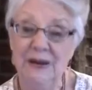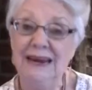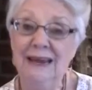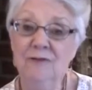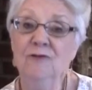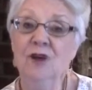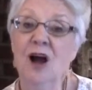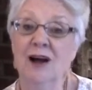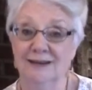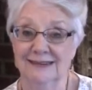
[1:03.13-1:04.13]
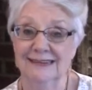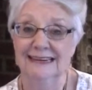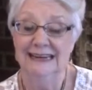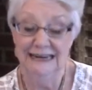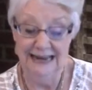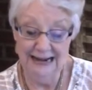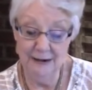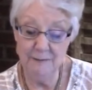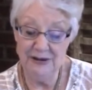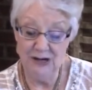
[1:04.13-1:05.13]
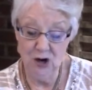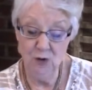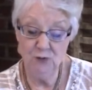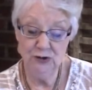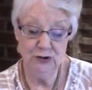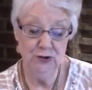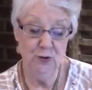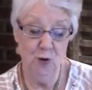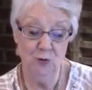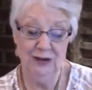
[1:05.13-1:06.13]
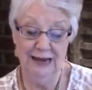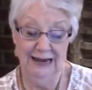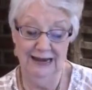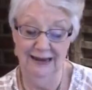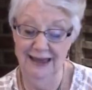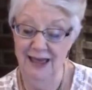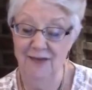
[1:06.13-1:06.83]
But if not, let it be known to you, O King,